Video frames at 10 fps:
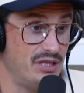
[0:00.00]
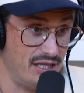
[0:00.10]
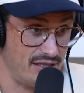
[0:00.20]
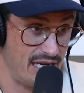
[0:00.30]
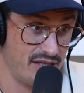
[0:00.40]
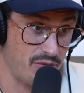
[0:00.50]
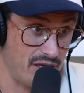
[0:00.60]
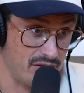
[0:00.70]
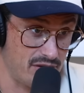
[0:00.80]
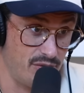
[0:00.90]
this next
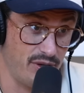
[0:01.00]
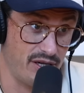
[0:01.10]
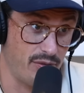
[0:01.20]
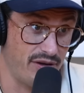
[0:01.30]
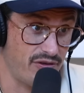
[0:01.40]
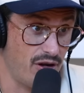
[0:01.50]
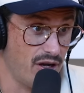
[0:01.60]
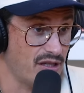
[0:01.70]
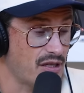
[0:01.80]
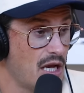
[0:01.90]
round, you better get ready for
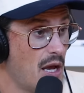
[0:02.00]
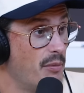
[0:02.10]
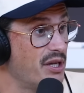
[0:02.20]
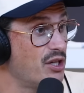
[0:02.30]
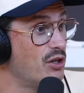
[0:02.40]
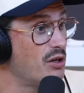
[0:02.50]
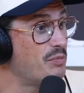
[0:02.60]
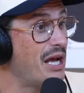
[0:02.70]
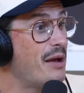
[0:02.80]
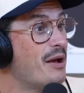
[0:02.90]
August. But you know, but